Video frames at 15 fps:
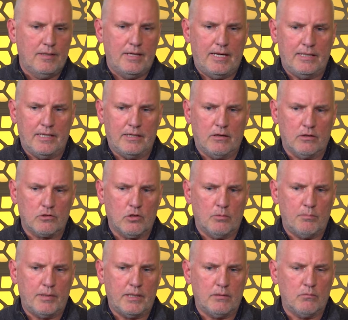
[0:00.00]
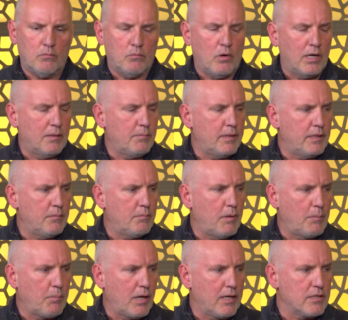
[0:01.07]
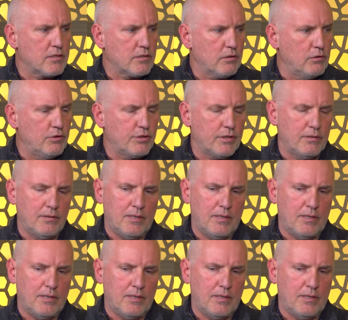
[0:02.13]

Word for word: and then also being wanting to be a, a, part of the solution.